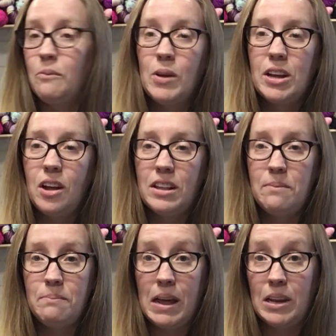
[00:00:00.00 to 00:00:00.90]
we call
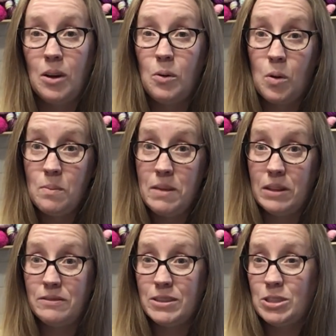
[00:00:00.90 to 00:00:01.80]
him Mellow or Mel
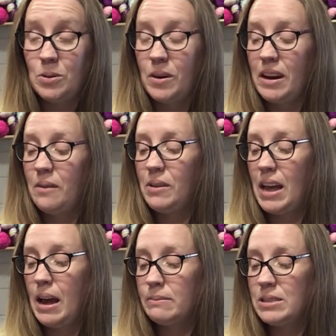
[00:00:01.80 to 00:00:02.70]
for short and we
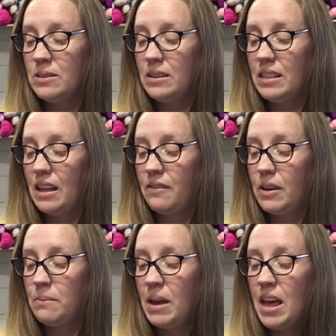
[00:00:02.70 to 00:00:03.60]
absolutely love
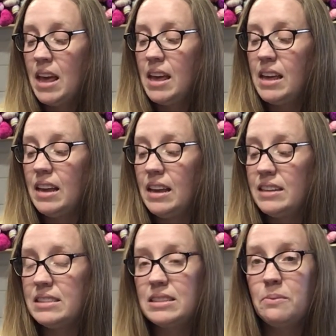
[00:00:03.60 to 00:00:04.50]
him
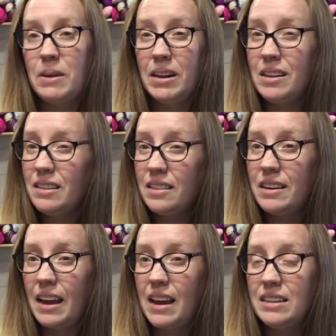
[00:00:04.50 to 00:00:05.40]
it's the middle of the
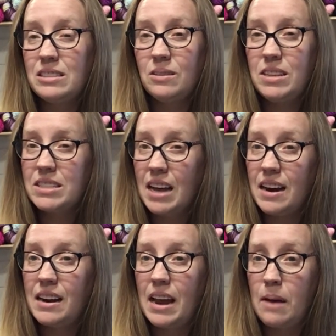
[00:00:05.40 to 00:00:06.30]
day, so he's kind
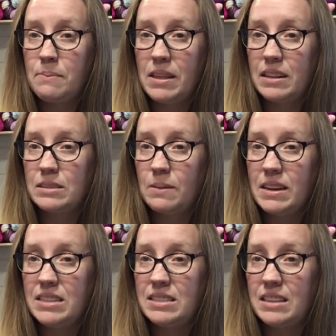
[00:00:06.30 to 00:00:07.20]
of napping. That's why
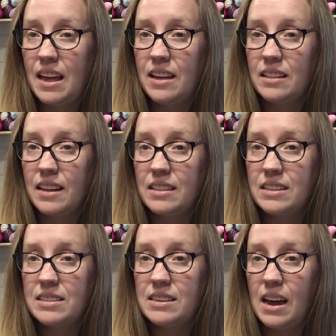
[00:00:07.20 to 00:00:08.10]
he's staying like
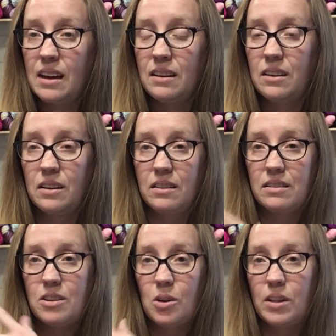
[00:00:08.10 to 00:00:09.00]
this and not
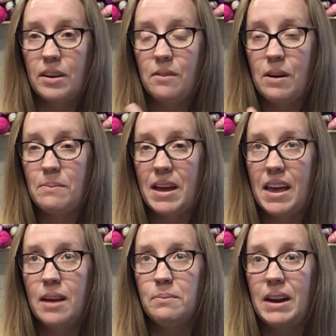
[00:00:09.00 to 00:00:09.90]
curling around my
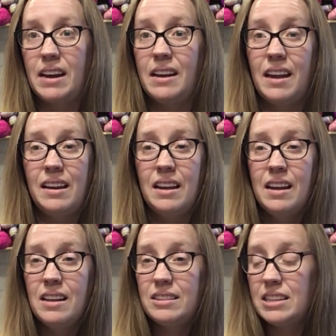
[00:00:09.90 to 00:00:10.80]
hand. But at night,
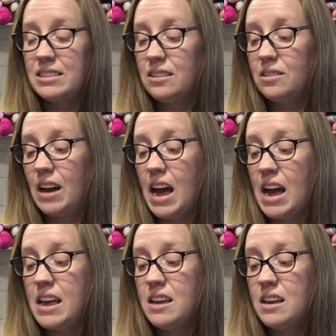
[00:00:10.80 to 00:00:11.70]
this little
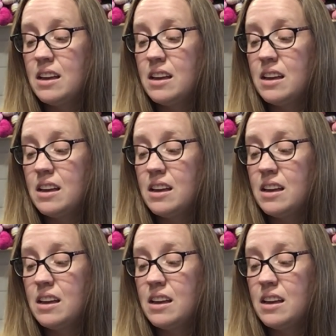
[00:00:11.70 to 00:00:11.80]
guy